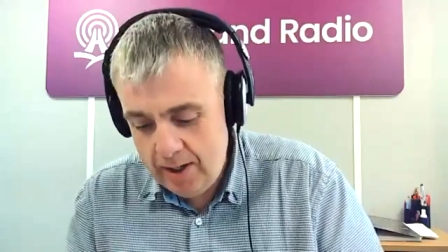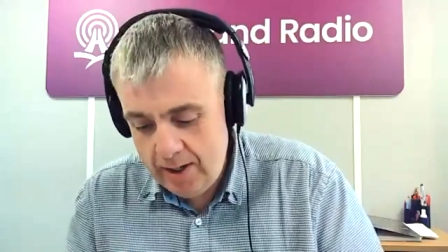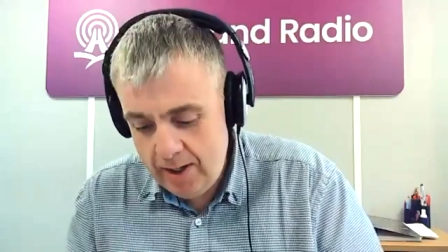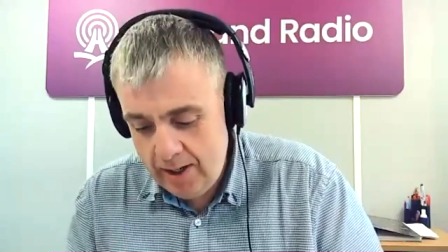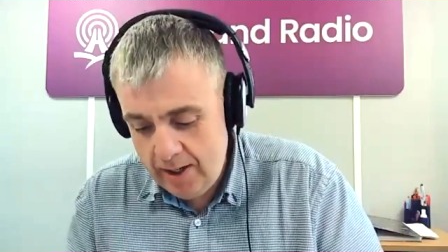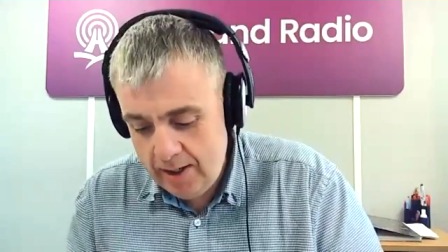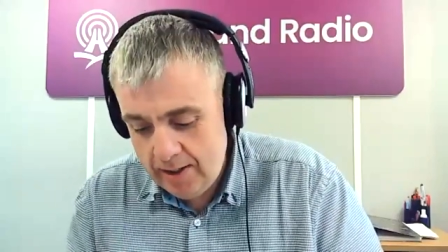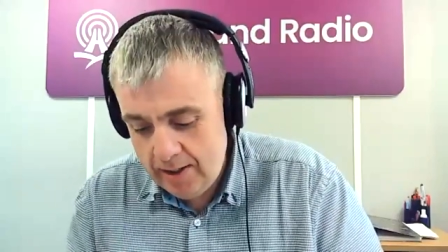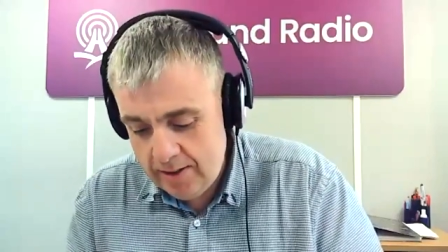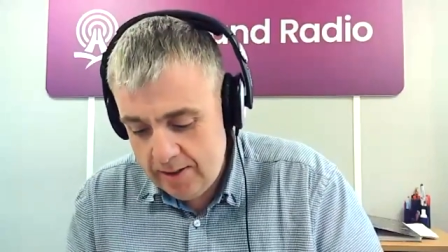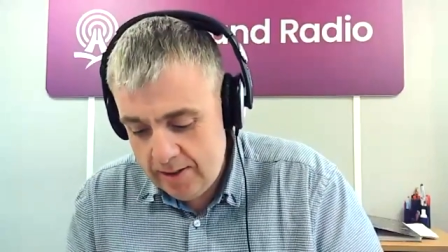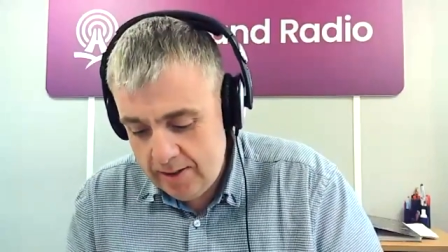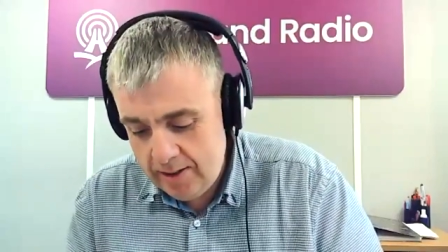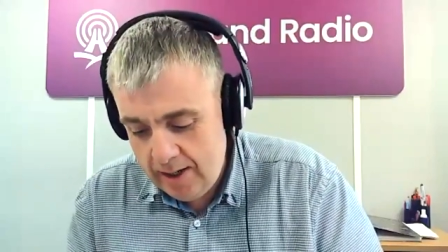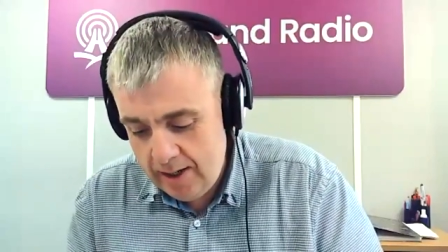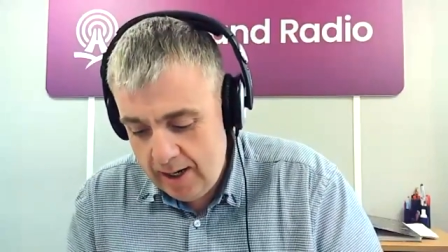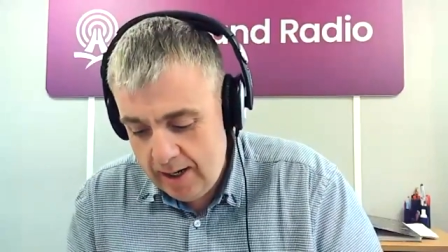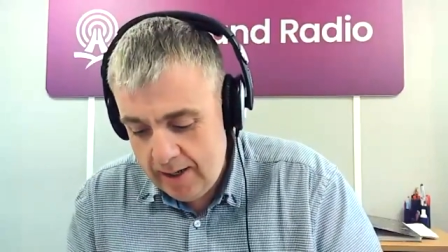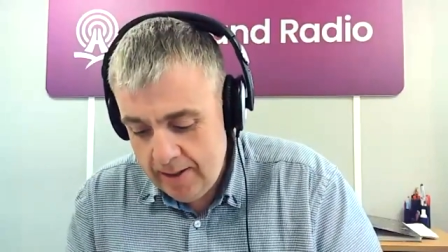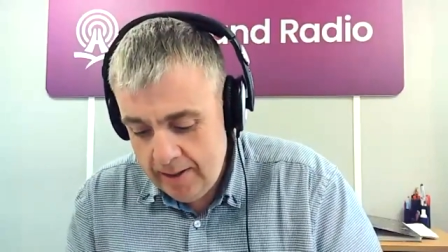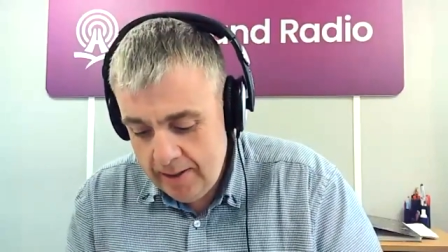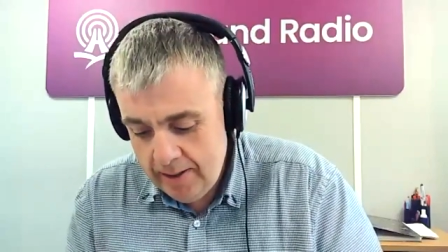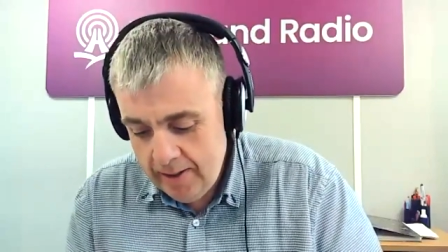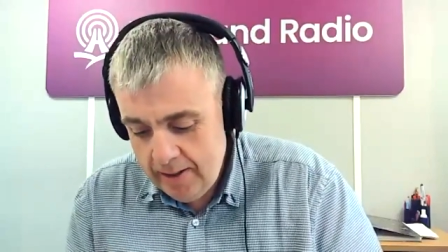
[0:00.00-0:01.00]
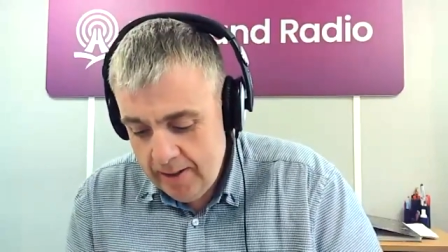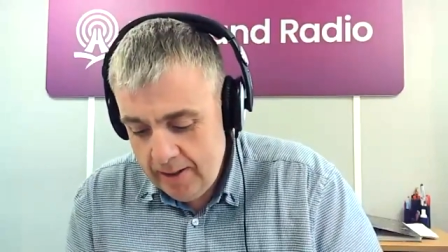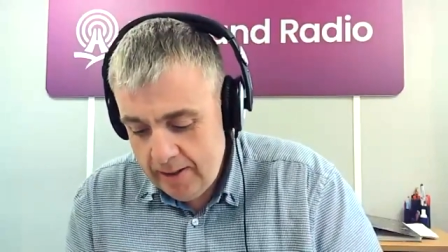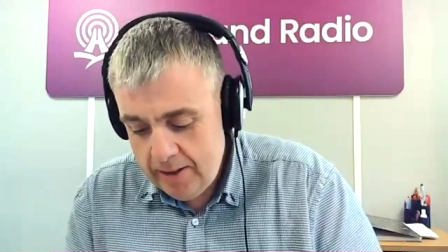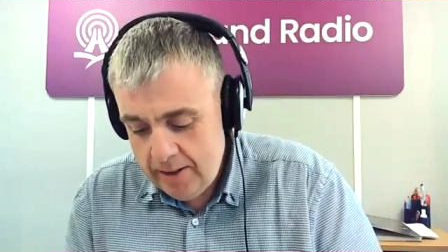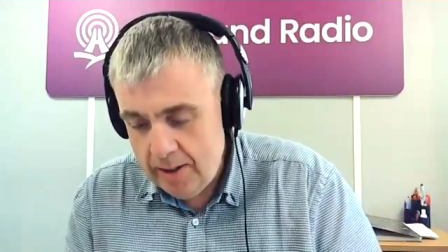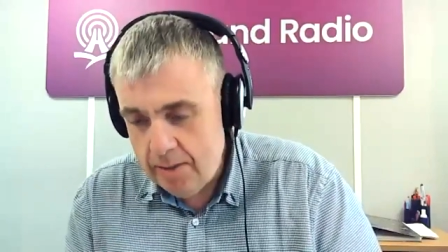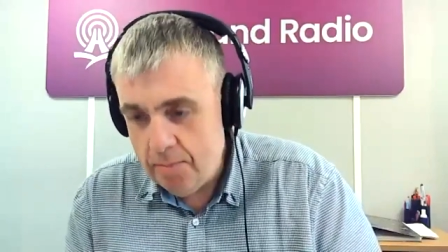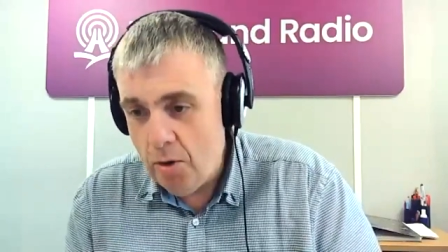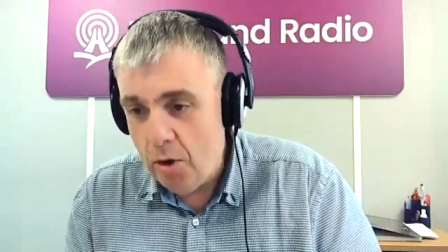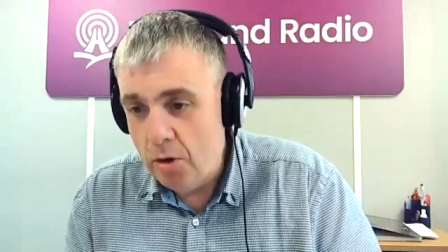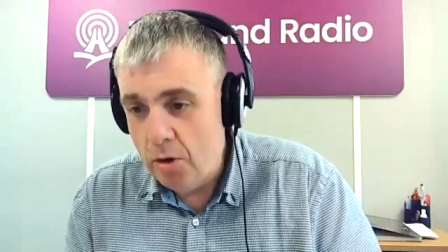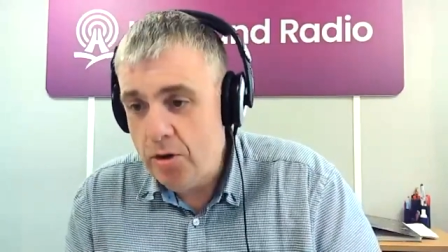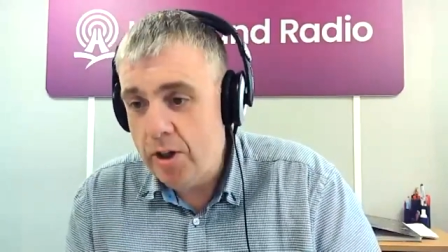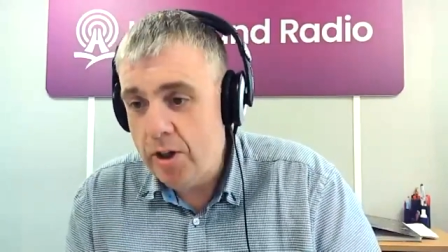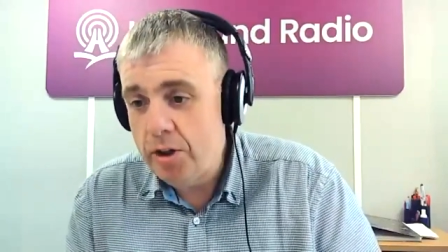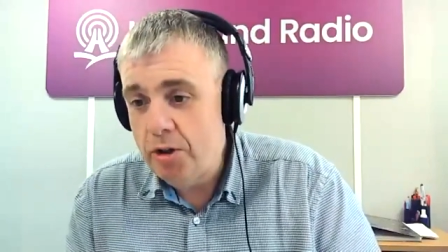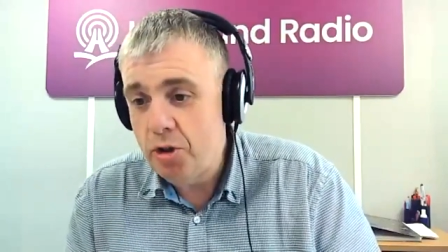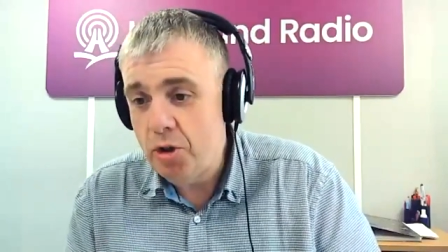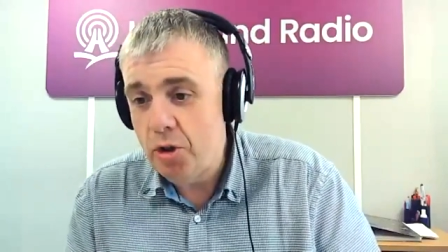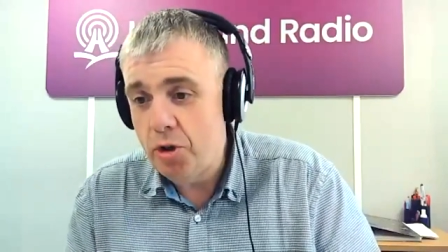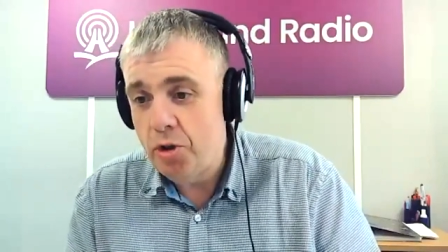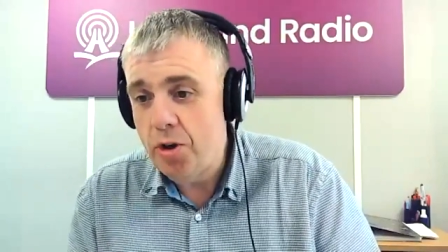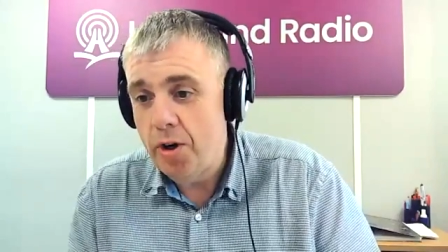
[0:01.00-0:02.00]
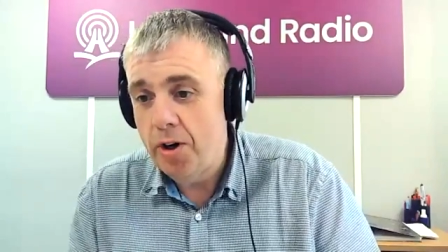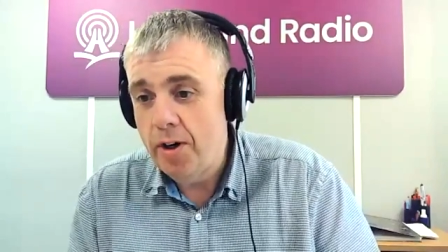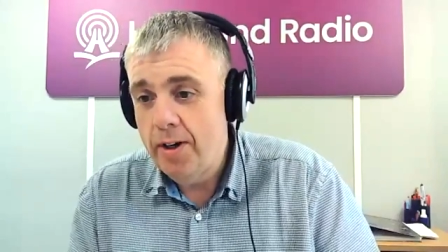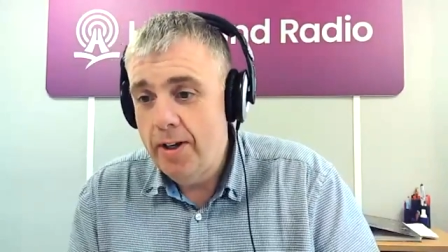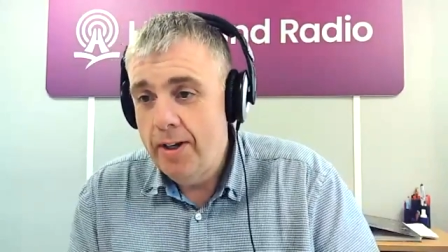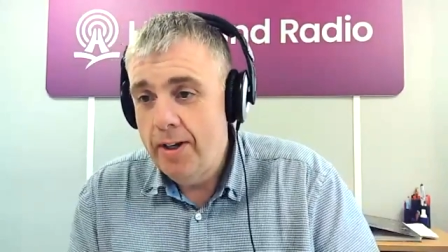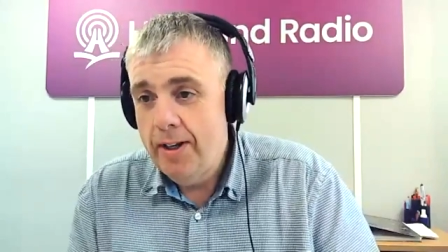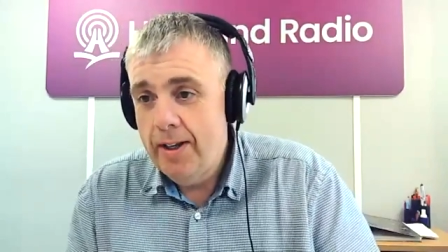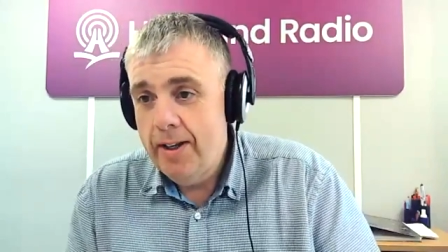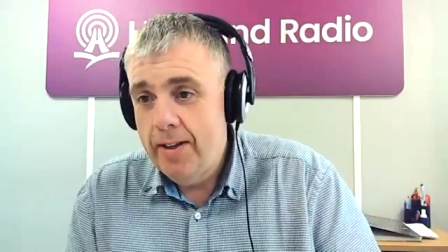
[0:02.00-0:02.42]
against uh, Shane Mosley Jr.